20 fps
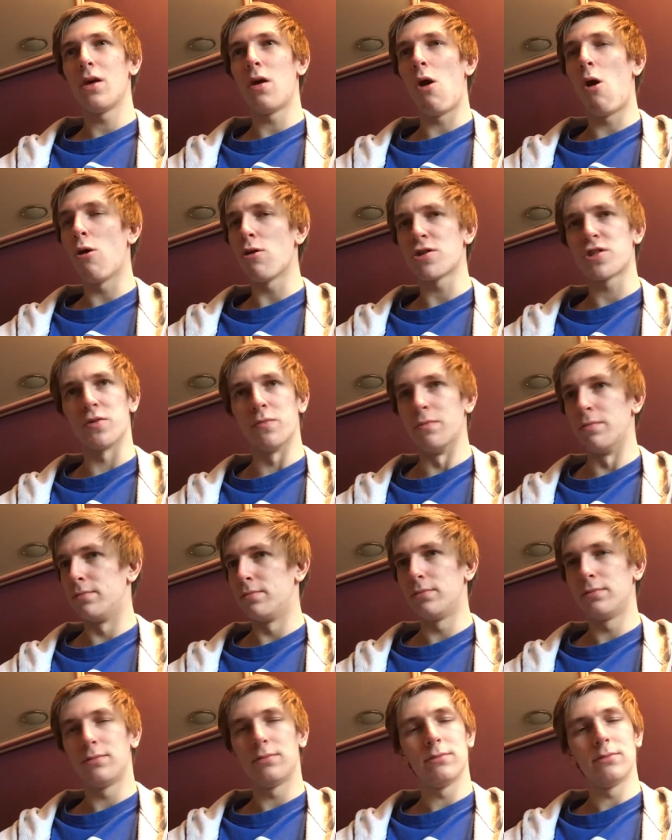Awesome.
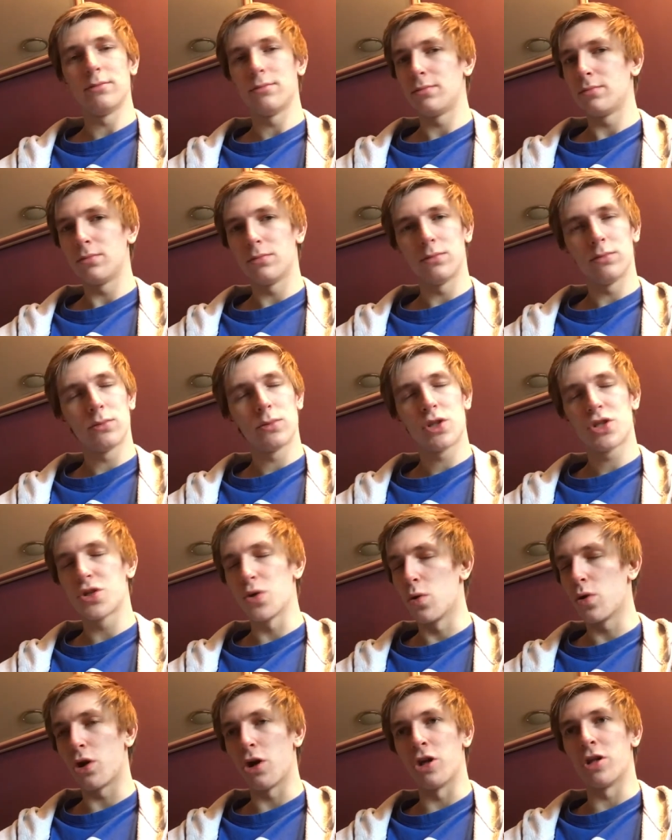
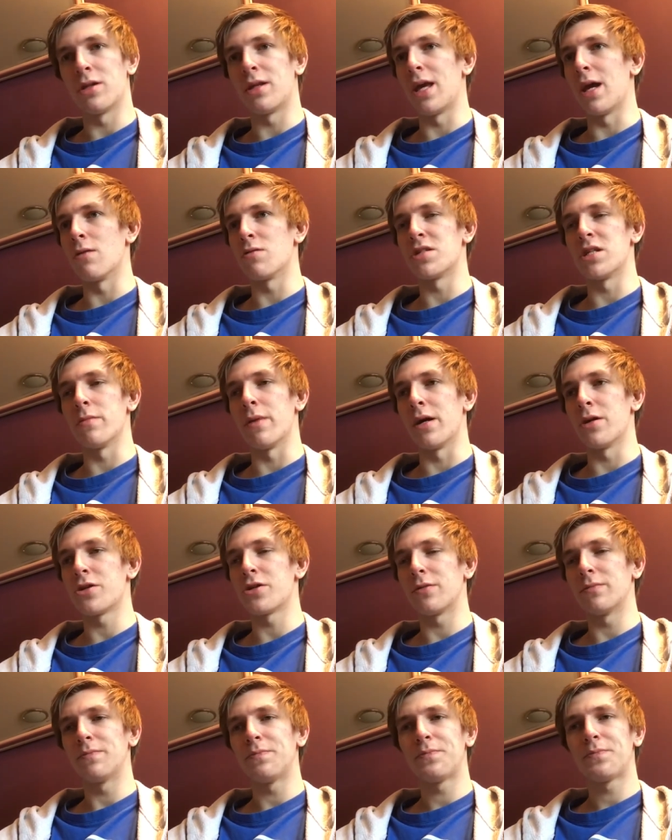So good T L C match.